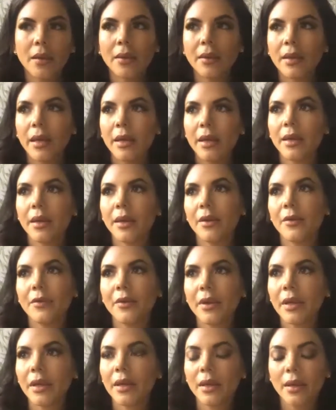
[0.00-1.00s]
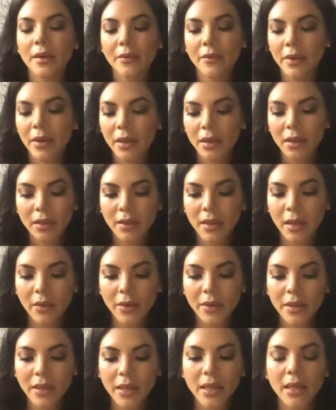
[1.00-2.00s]
like every now
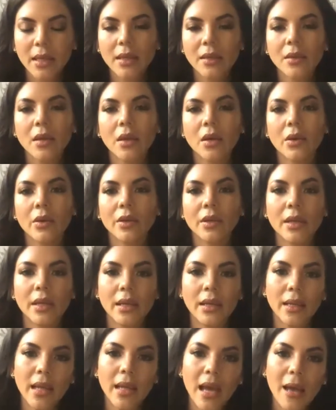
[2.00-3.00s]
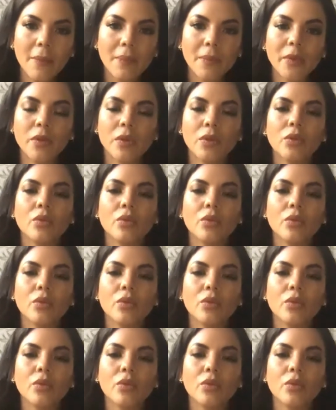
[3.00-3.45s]
and then on the labs